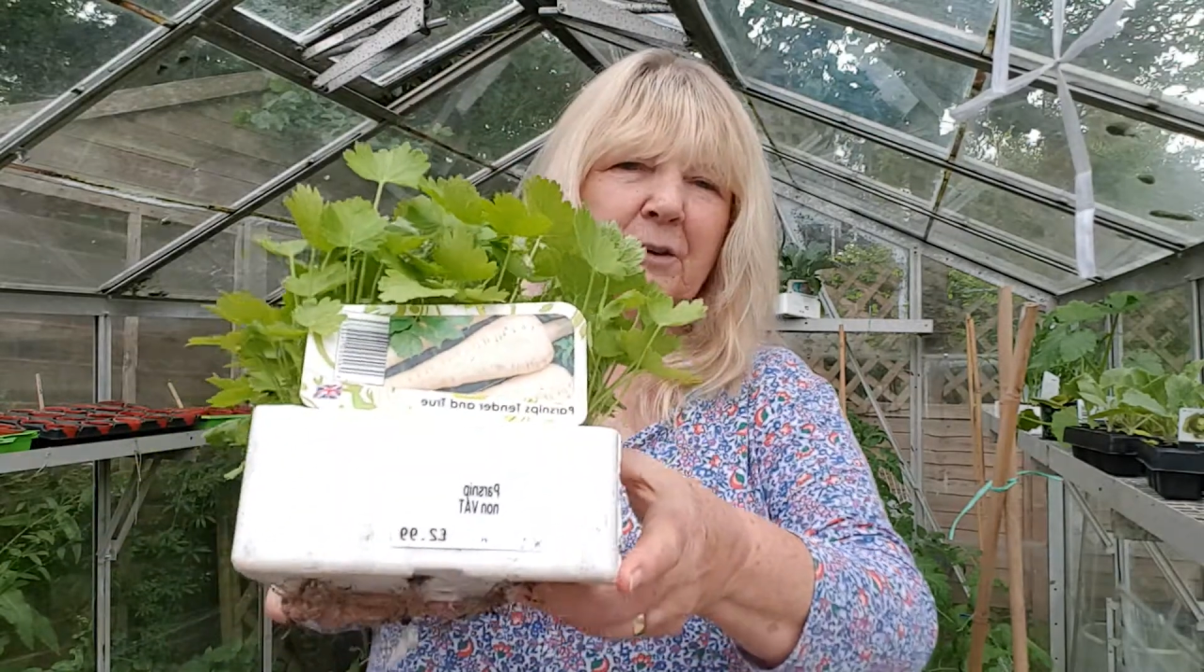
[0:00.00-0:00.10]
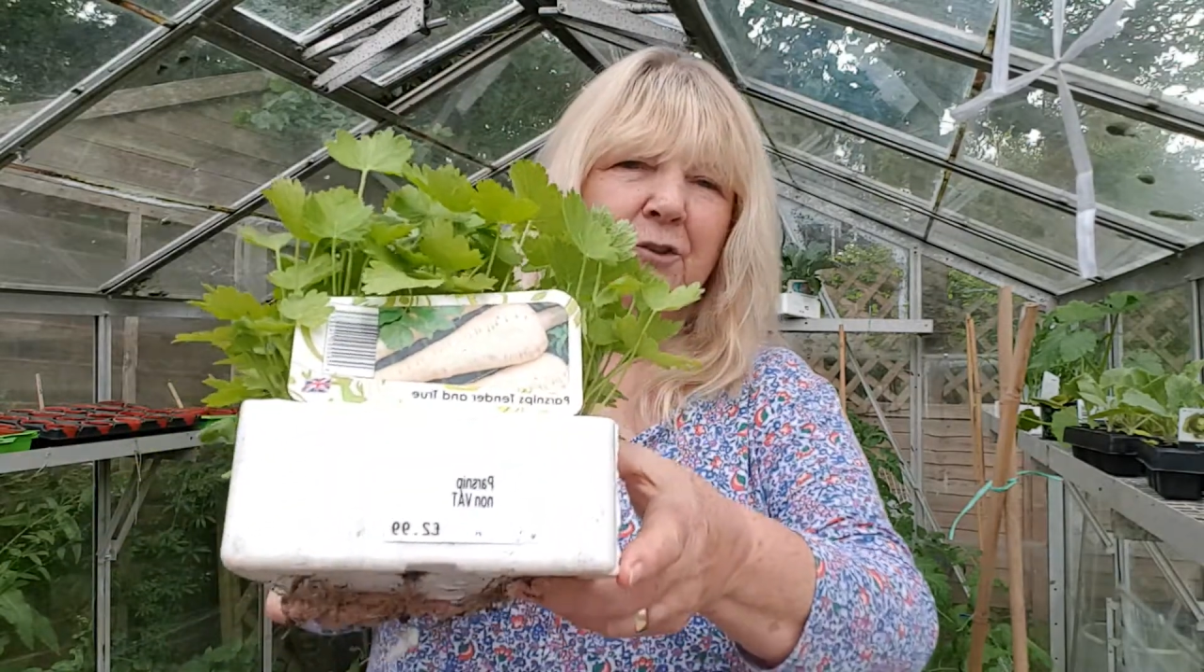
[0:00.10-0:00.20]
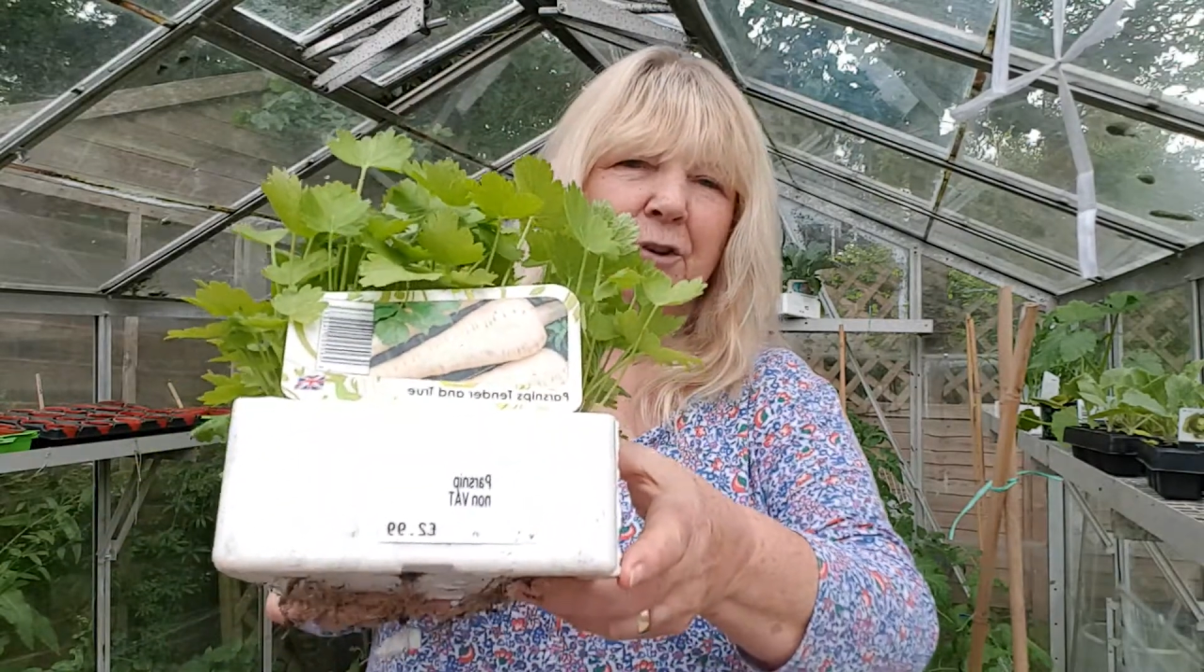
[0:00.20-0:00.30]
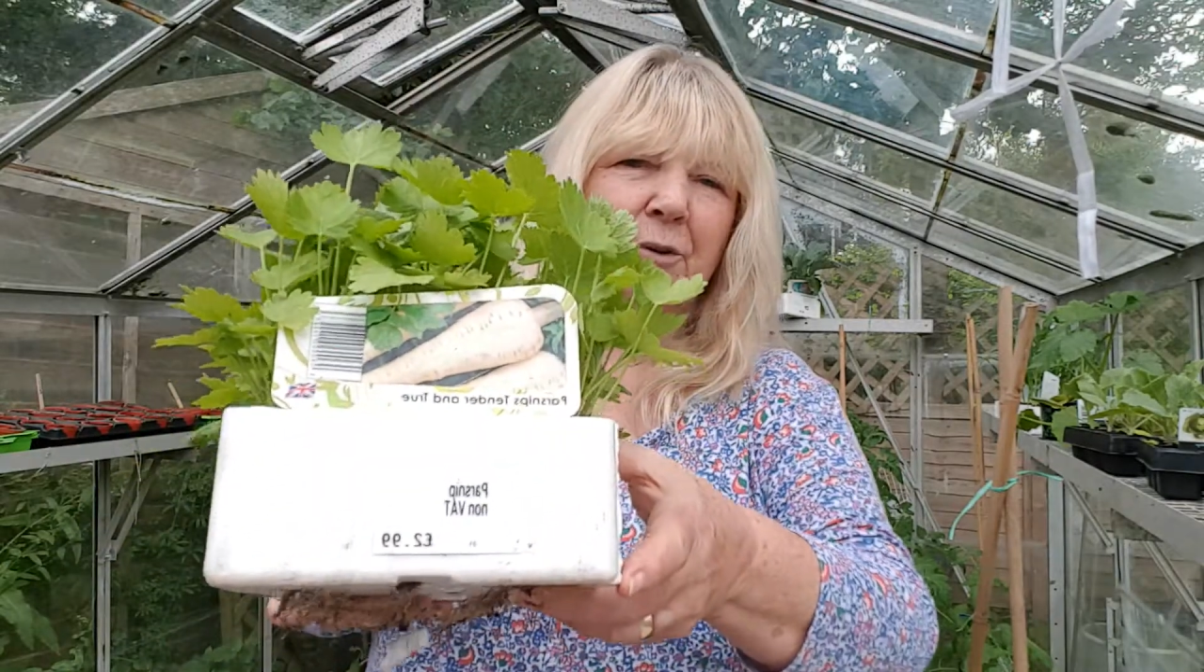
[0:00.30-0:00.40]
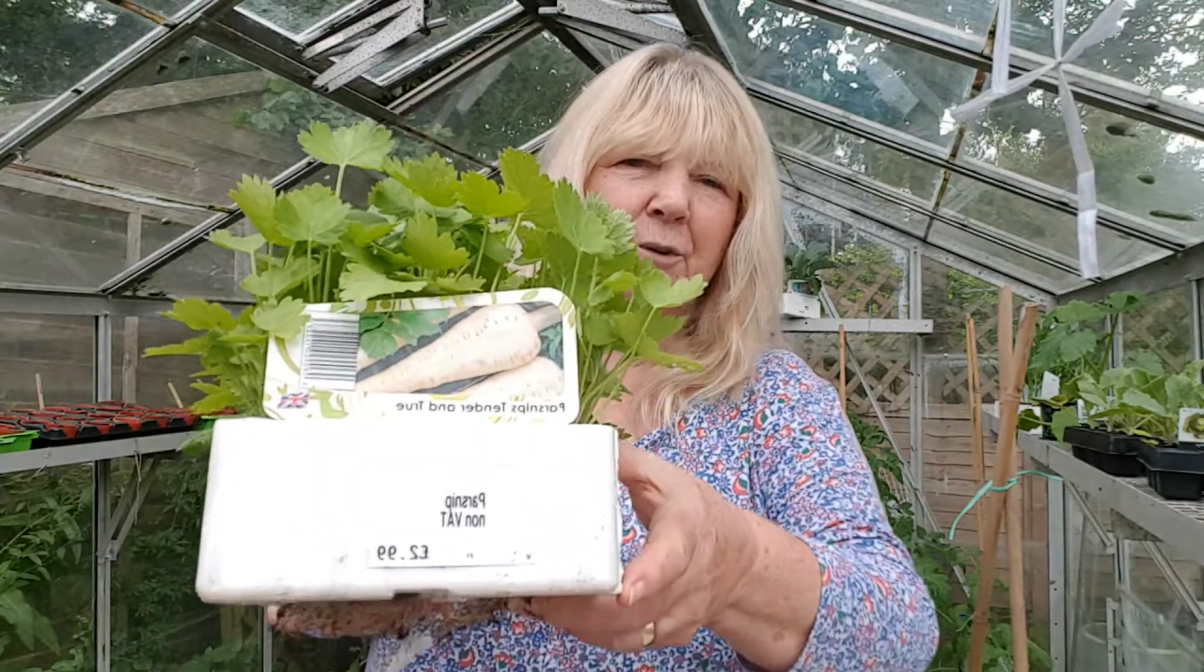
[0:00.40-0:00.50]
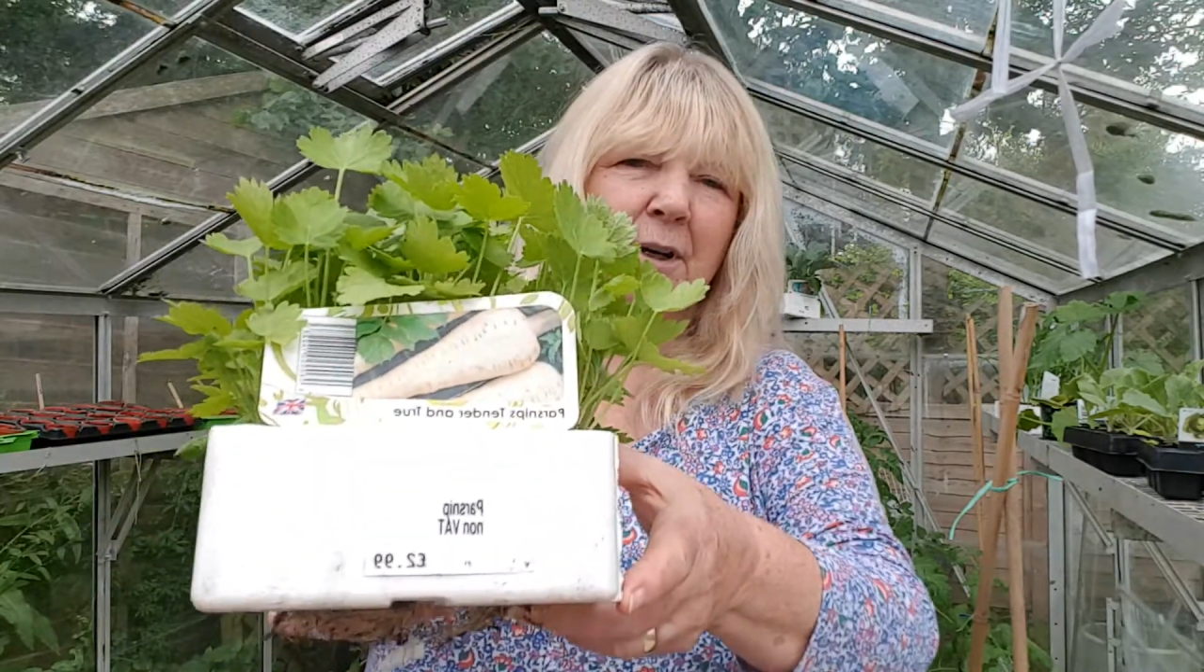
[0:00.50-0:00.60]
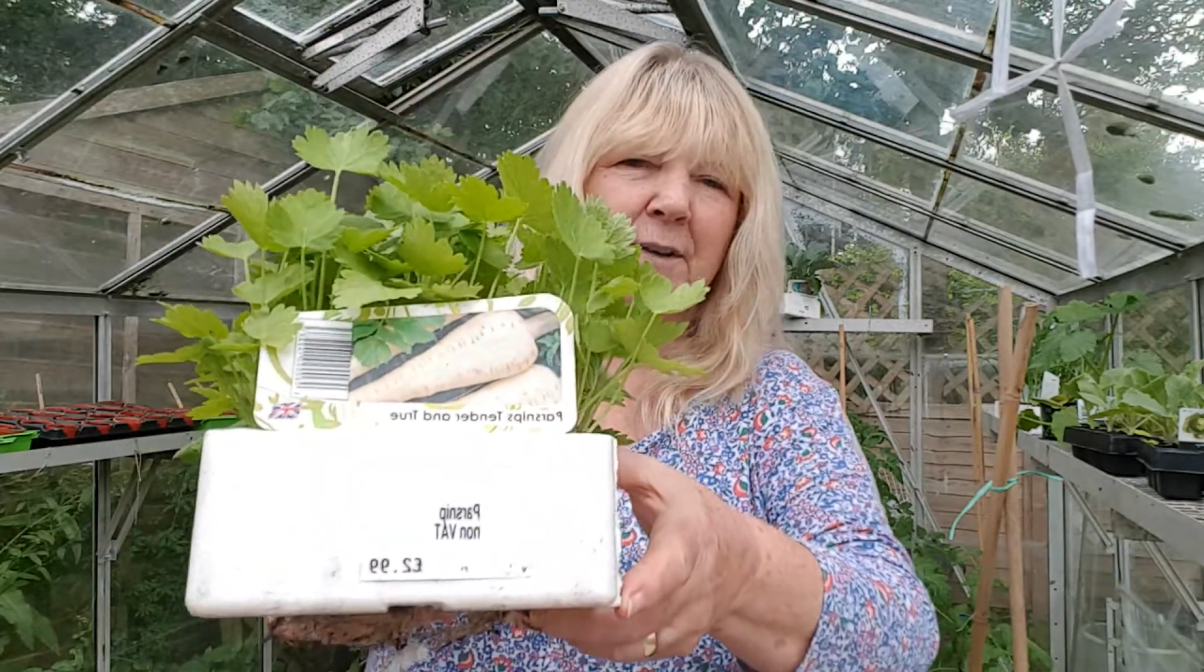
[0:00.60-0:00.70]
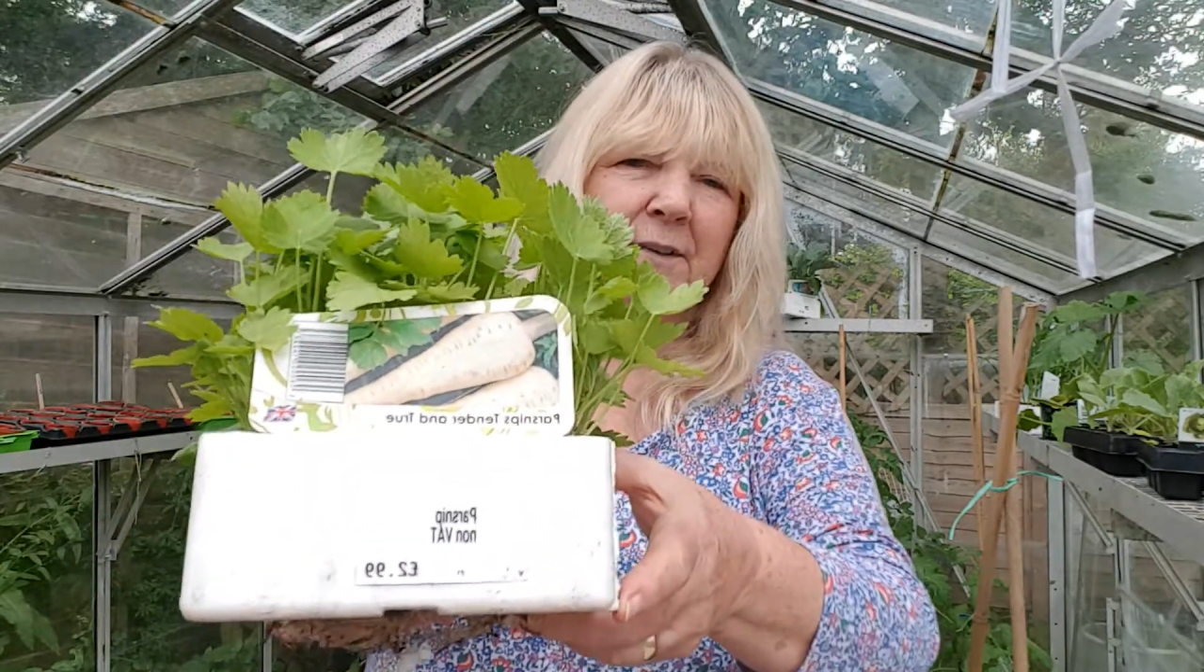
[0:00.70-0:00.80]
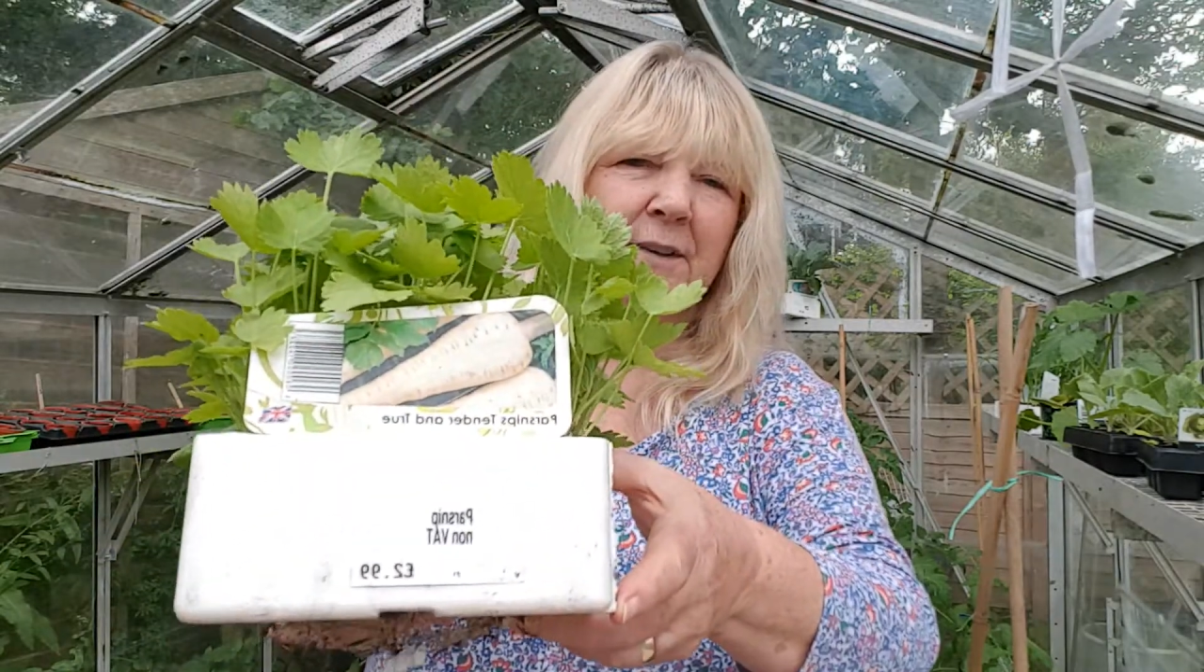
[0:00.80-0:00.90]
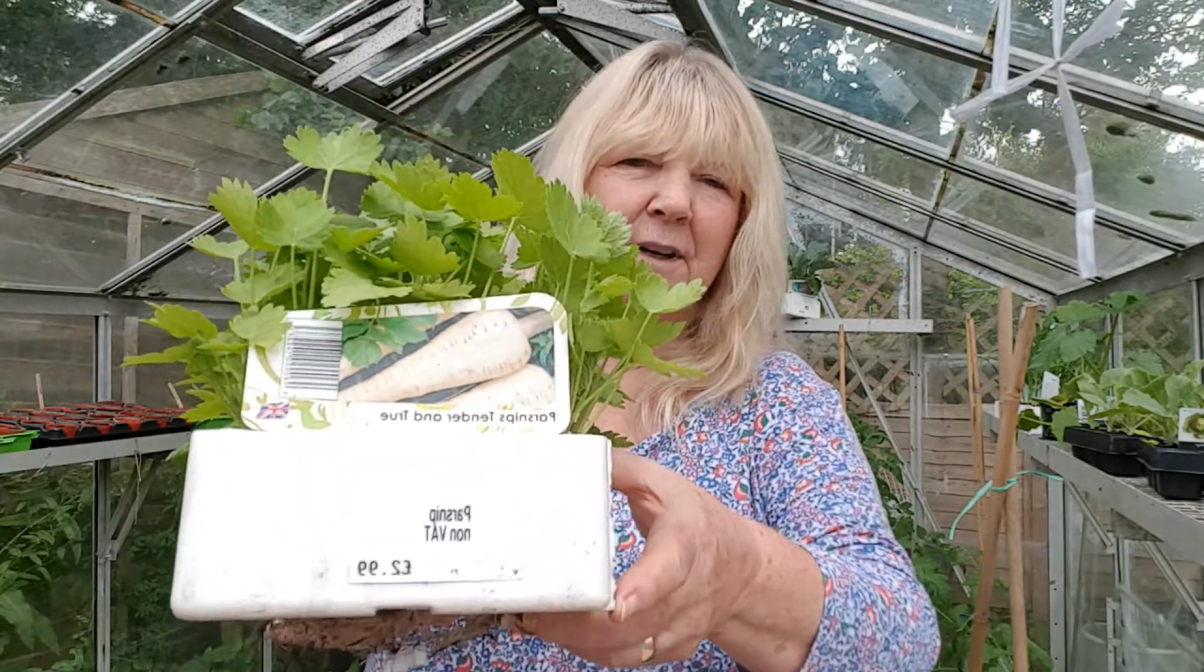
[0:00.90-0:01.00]

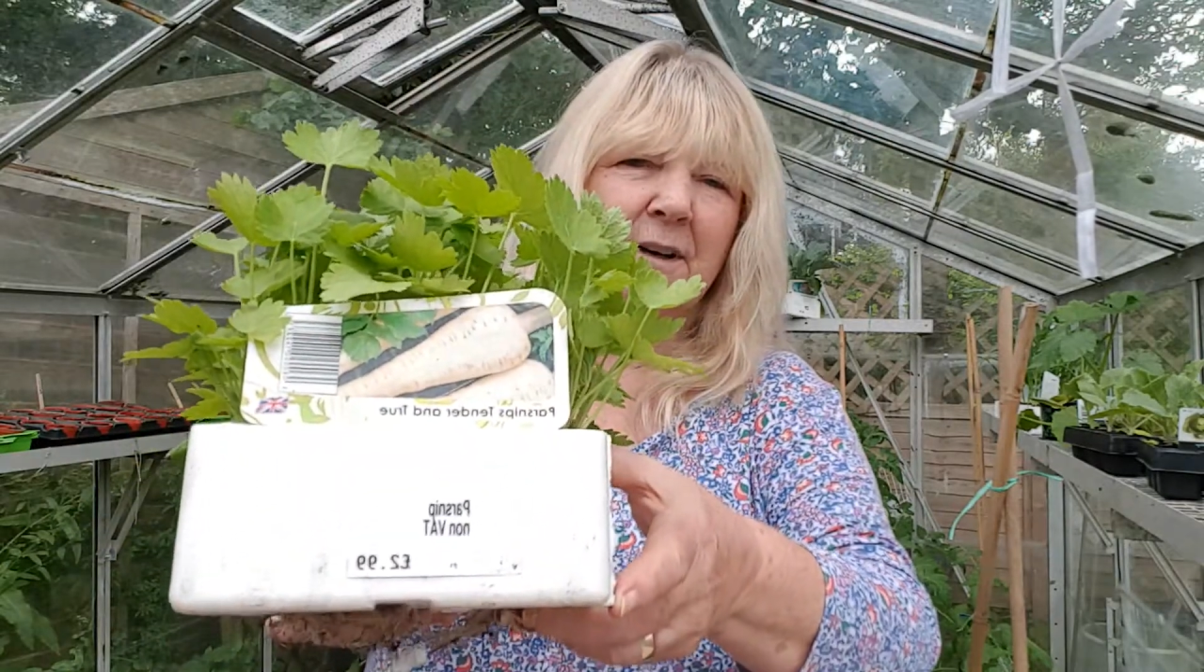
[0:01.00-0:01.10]
$2.99.